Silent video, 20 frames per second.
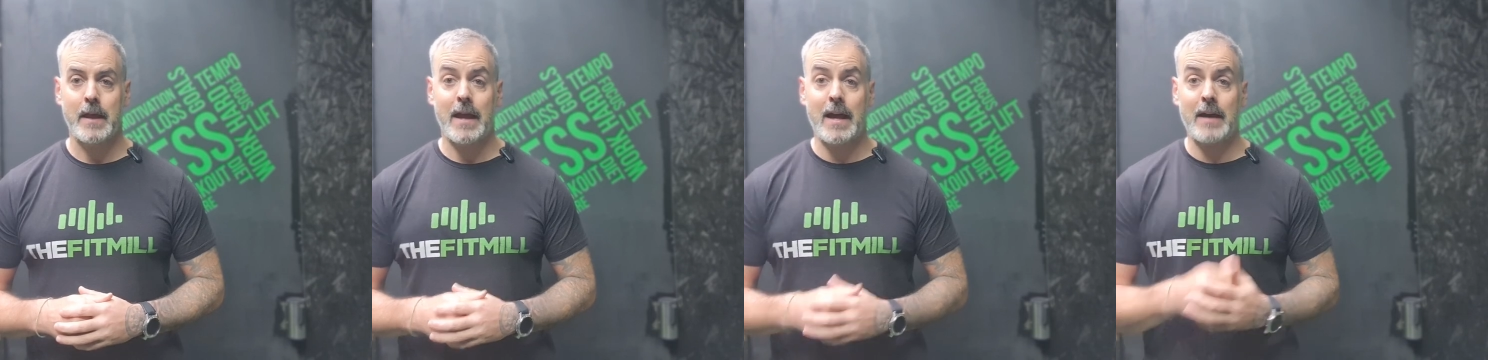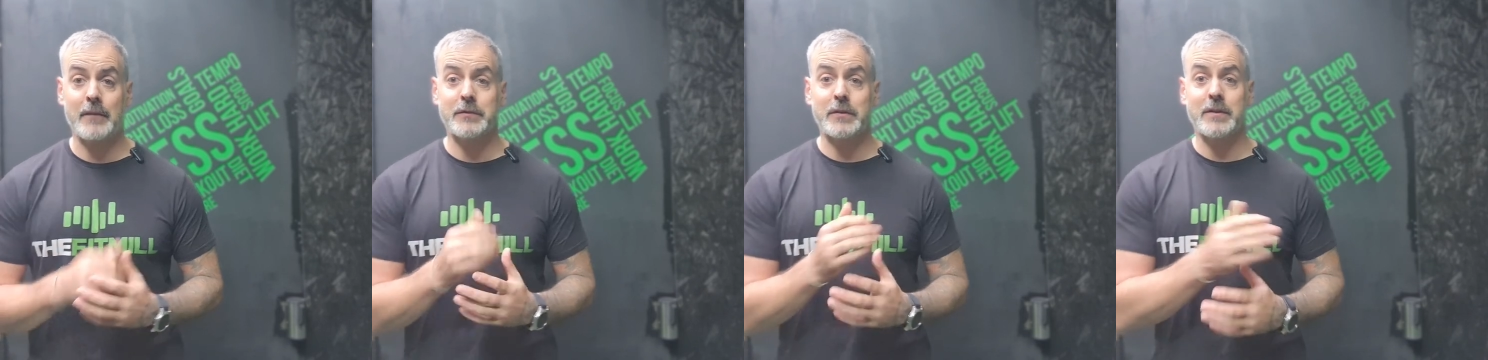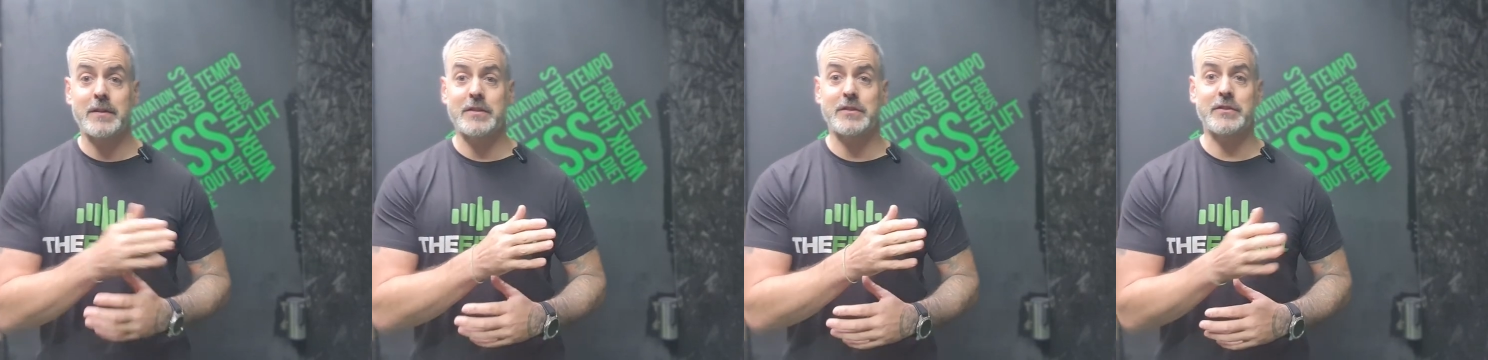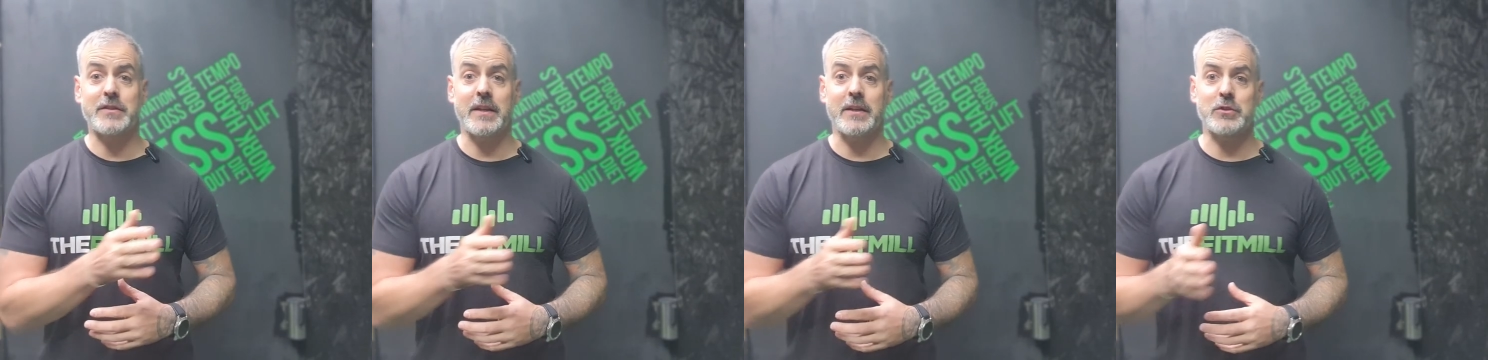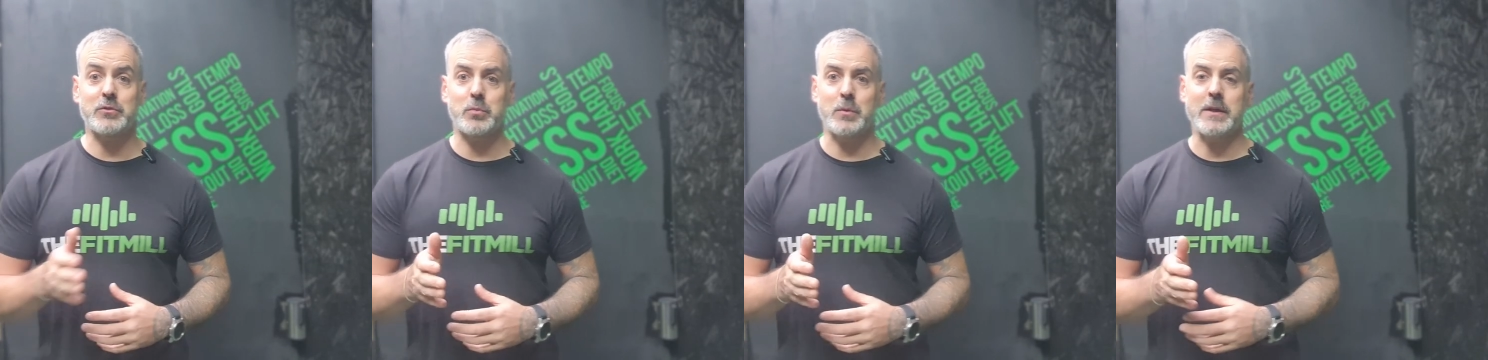After this
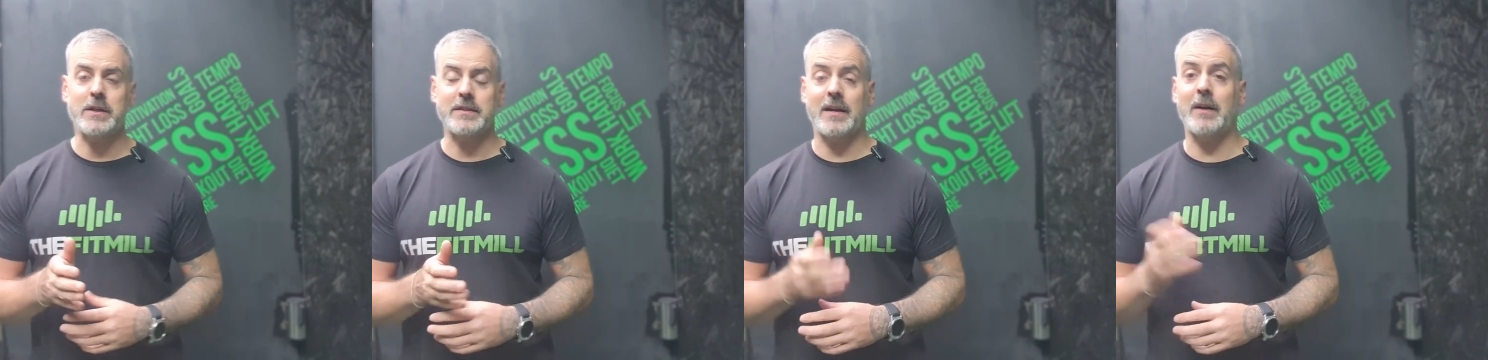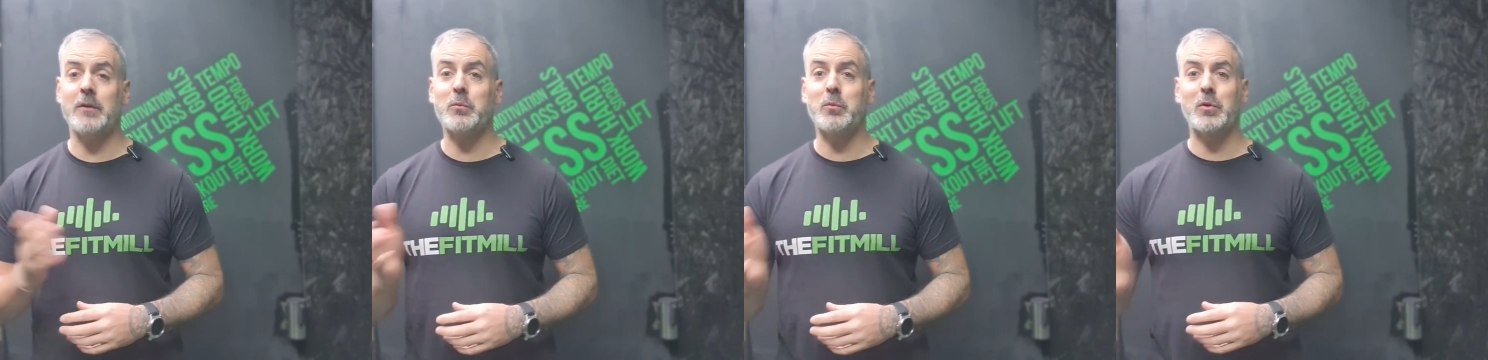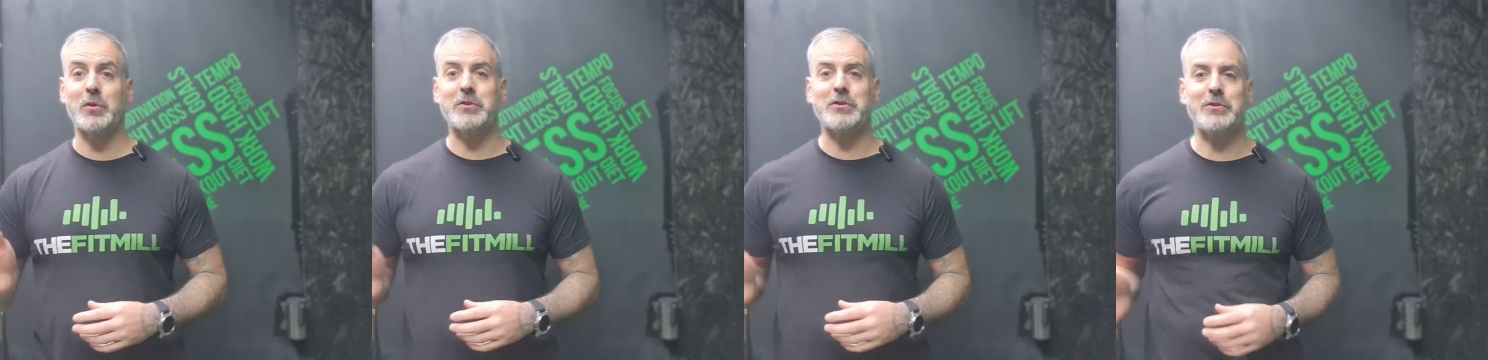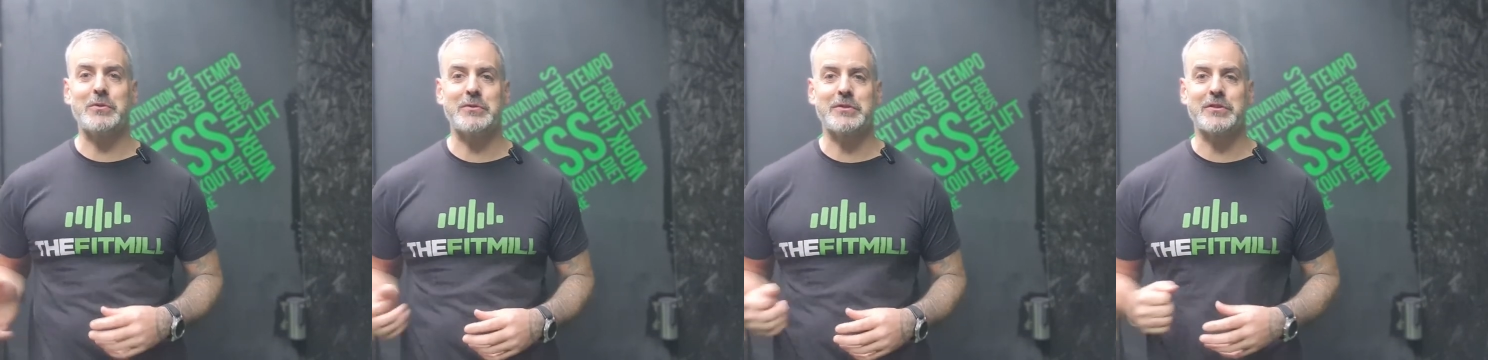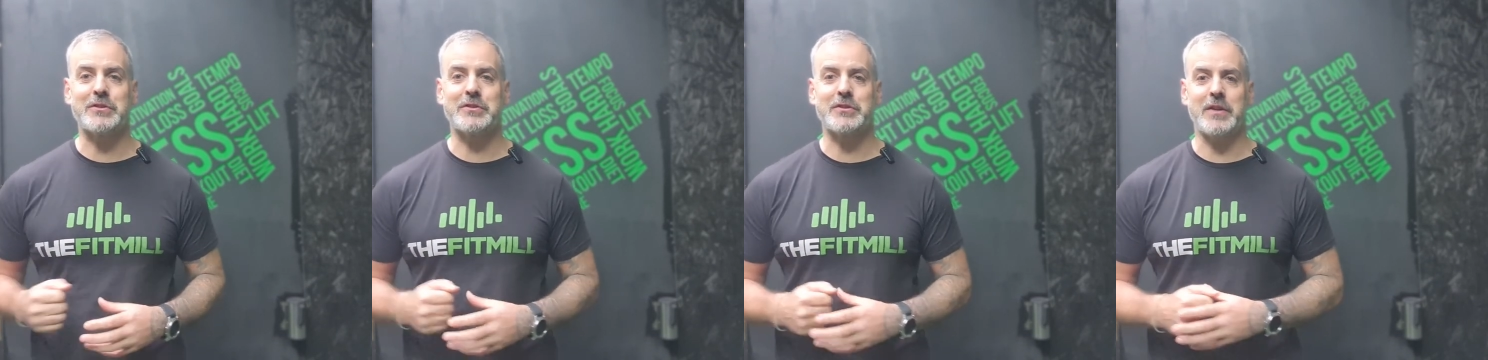6 weeks, I want you
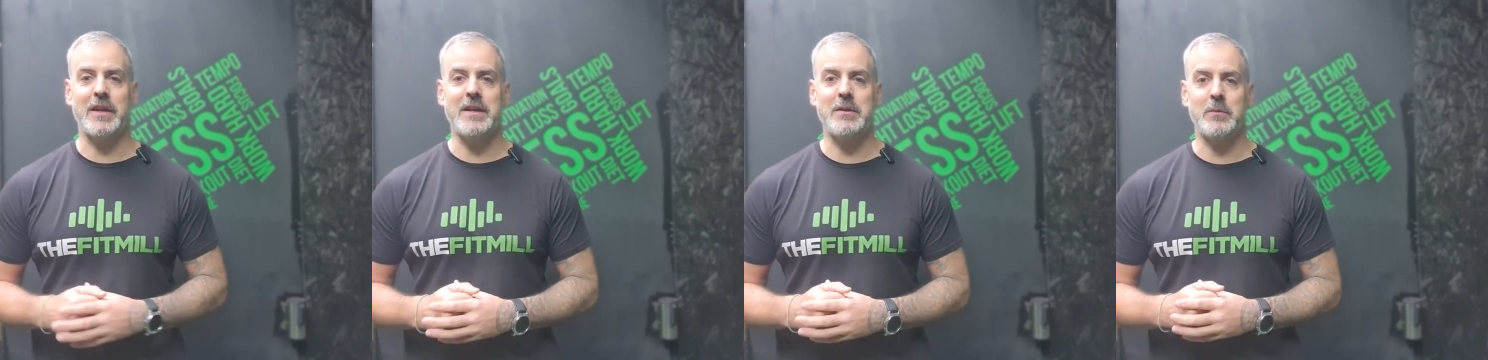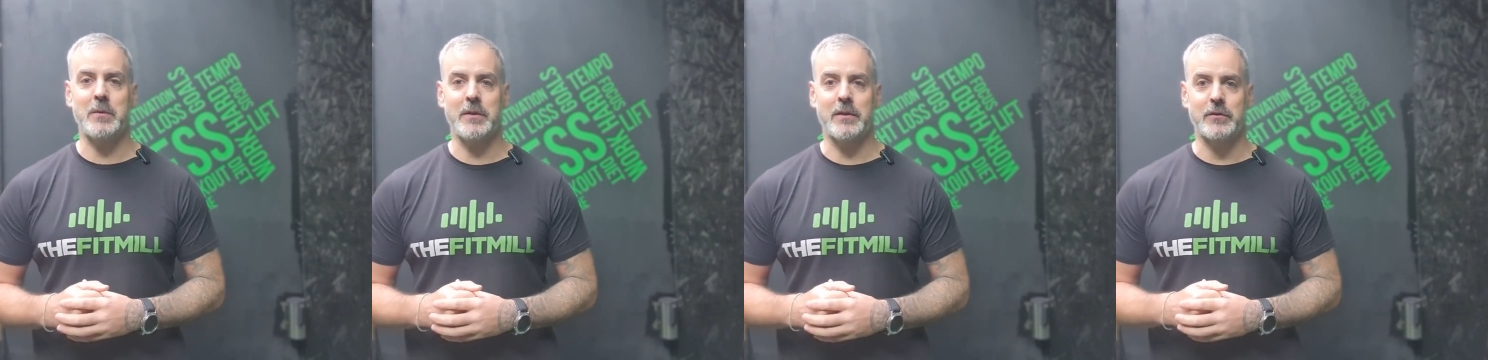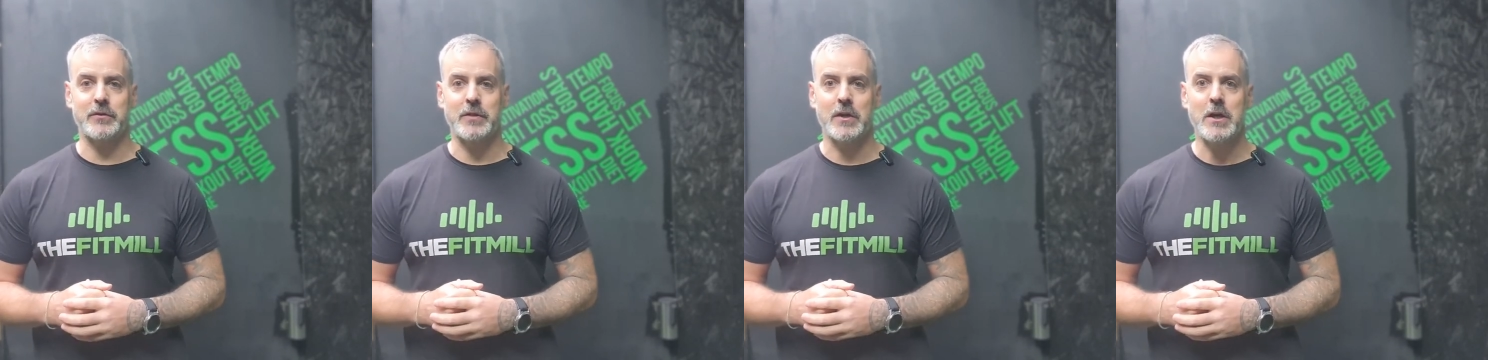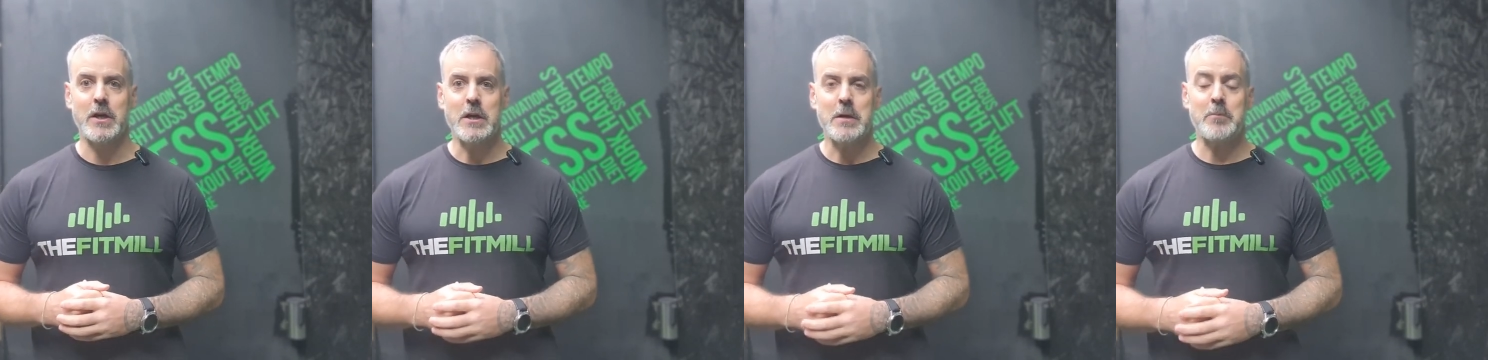to stay with us.